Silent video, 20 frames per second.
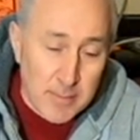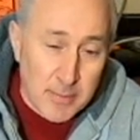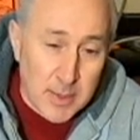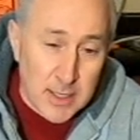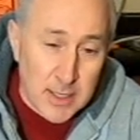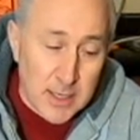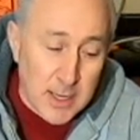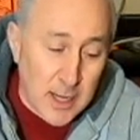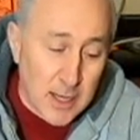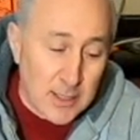
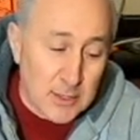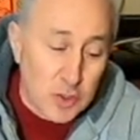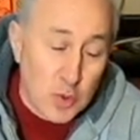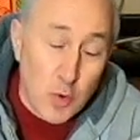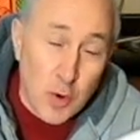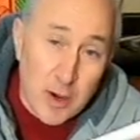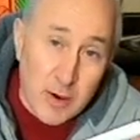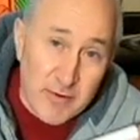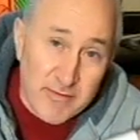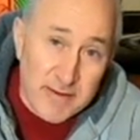But
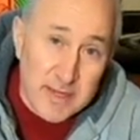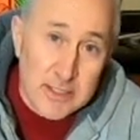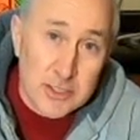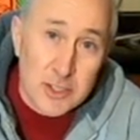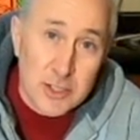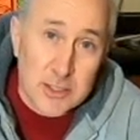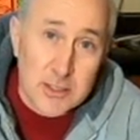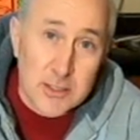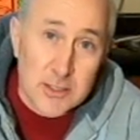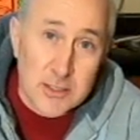12
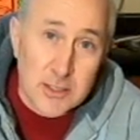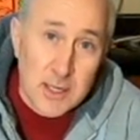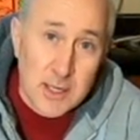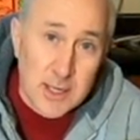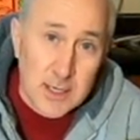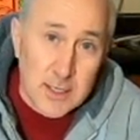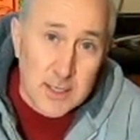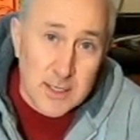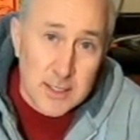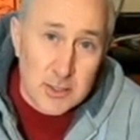inches
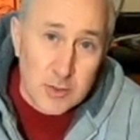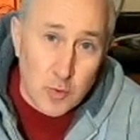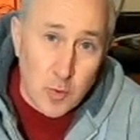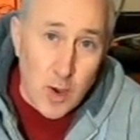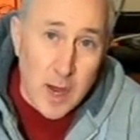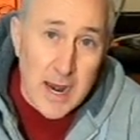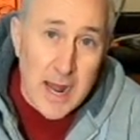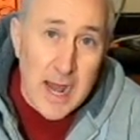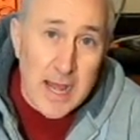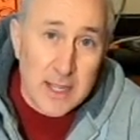is
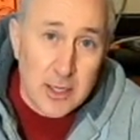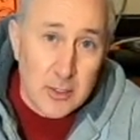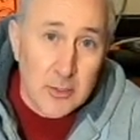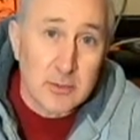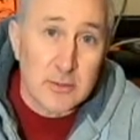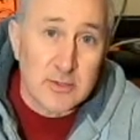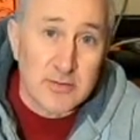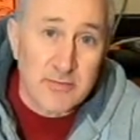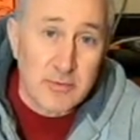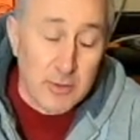what I
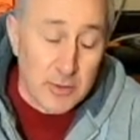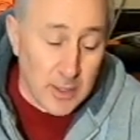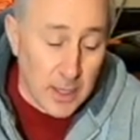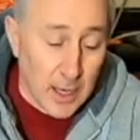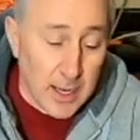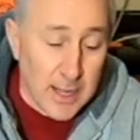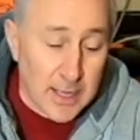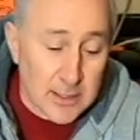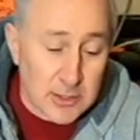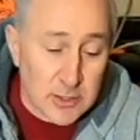use for the
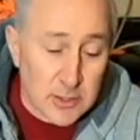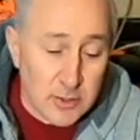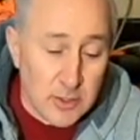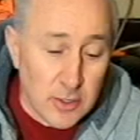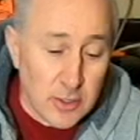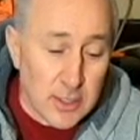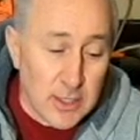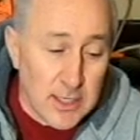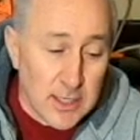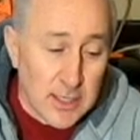legs. So
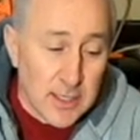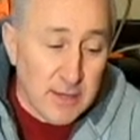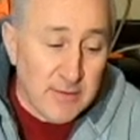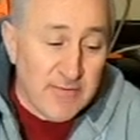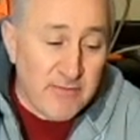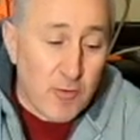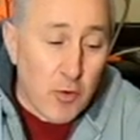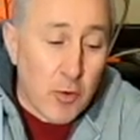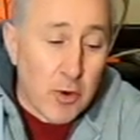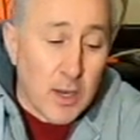you're going to
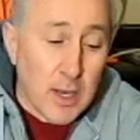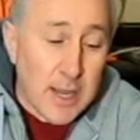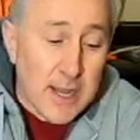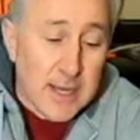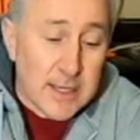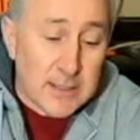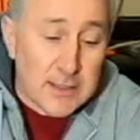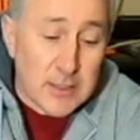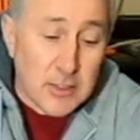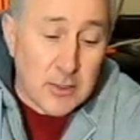need 4
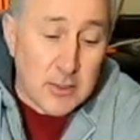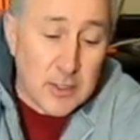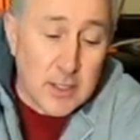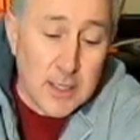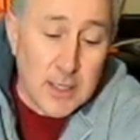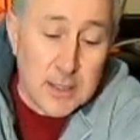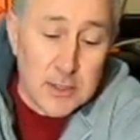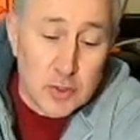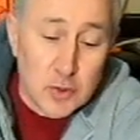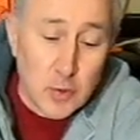legs that are
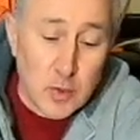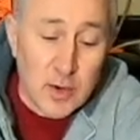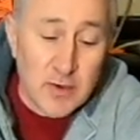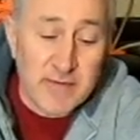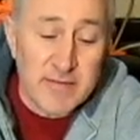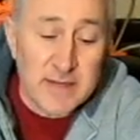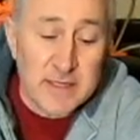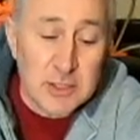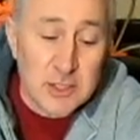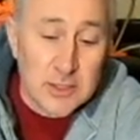cut
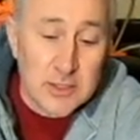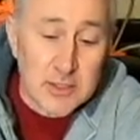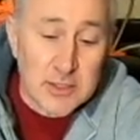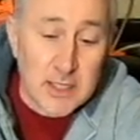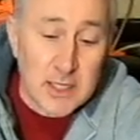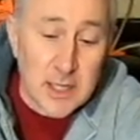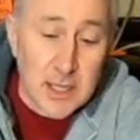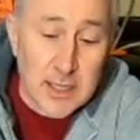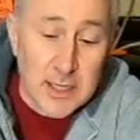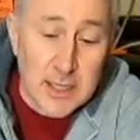12 inches
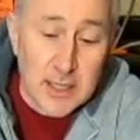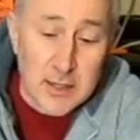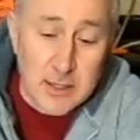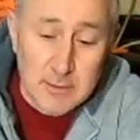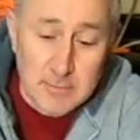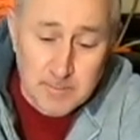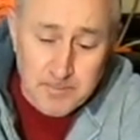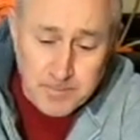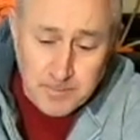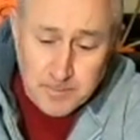in
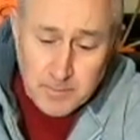length.